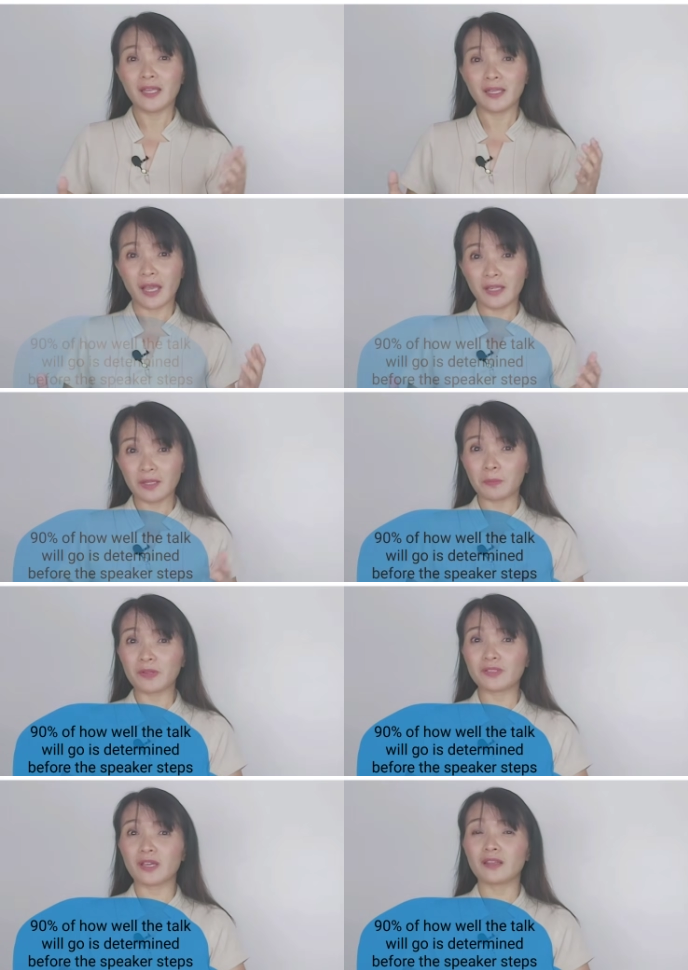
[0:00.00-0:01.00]

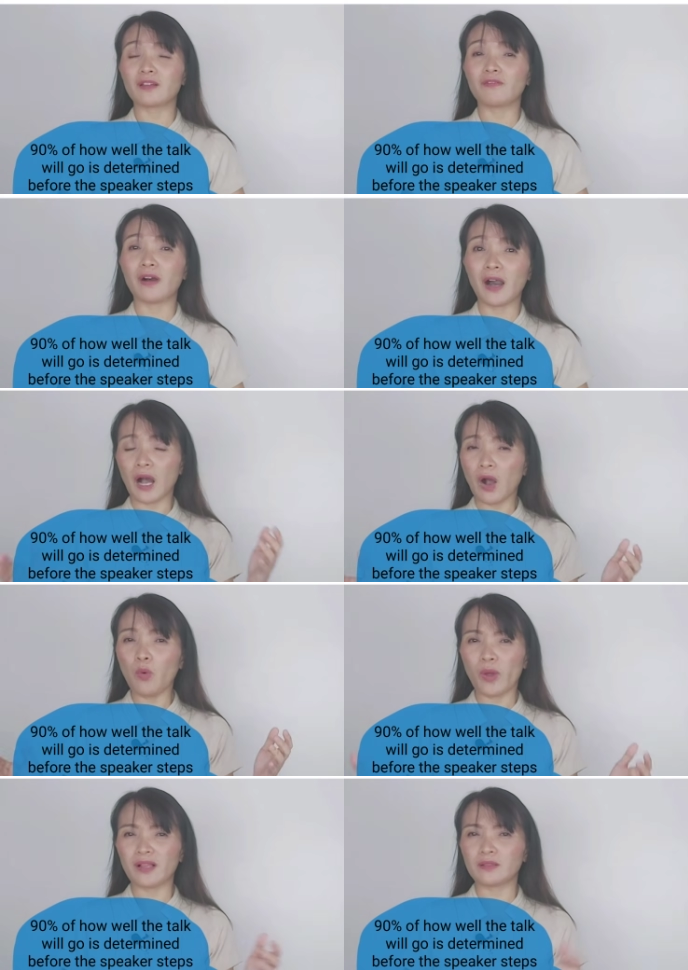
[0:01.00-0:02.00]
90% of
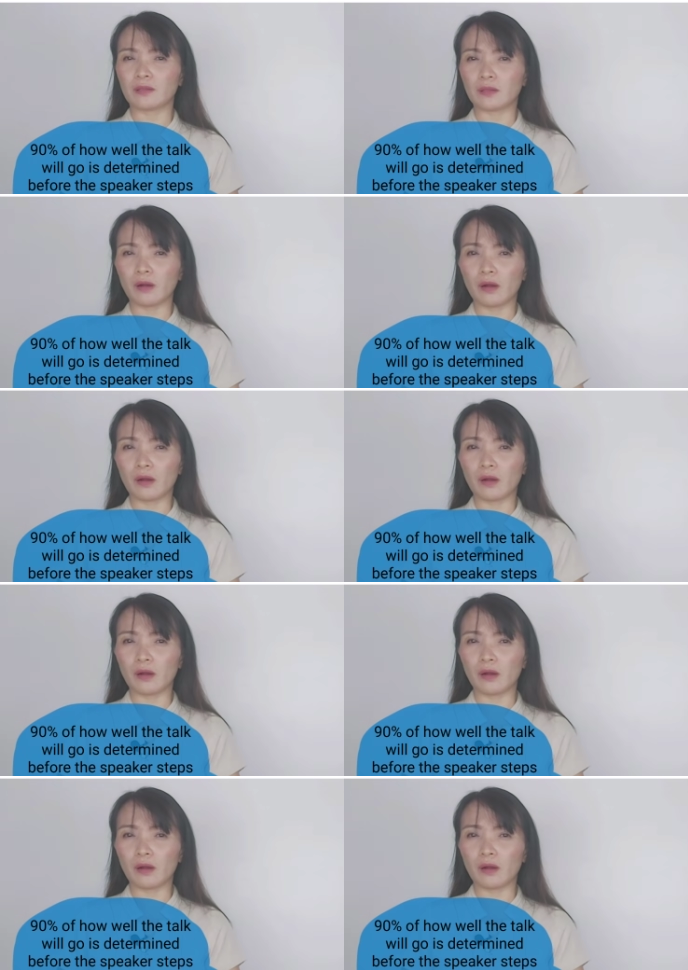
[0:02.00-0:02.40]
how well the